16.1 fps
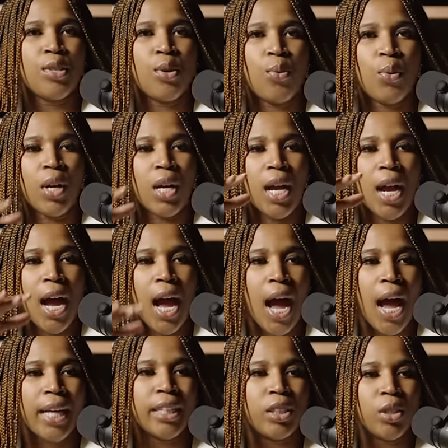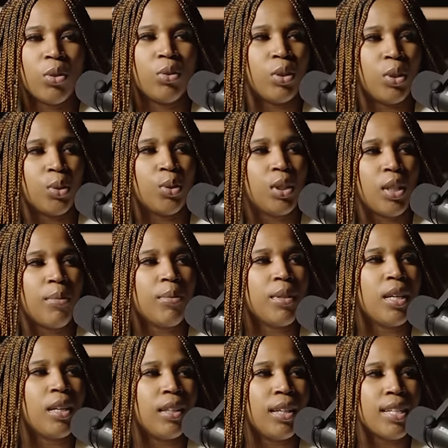to where I don't do
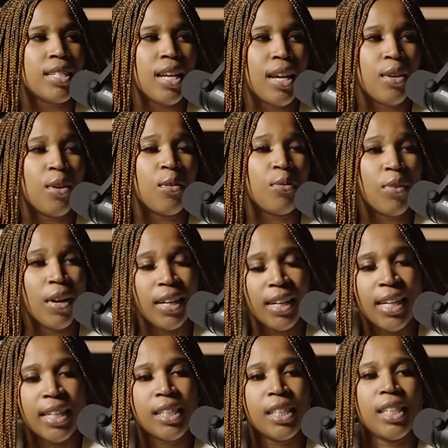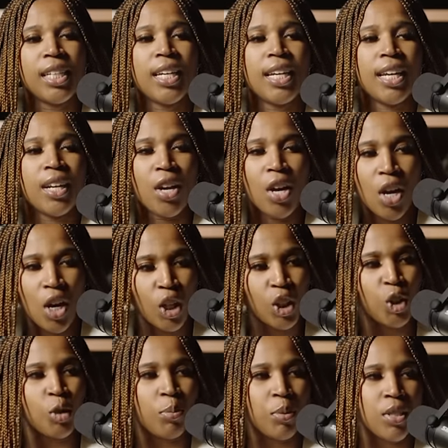something unless I know financially it
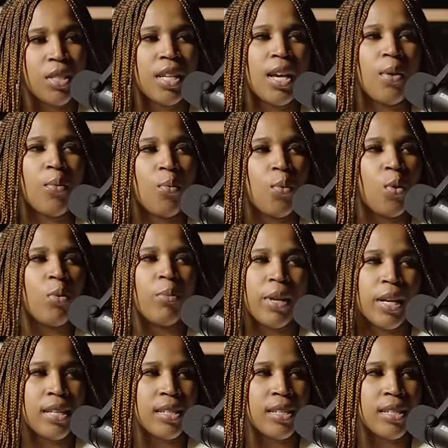100% will make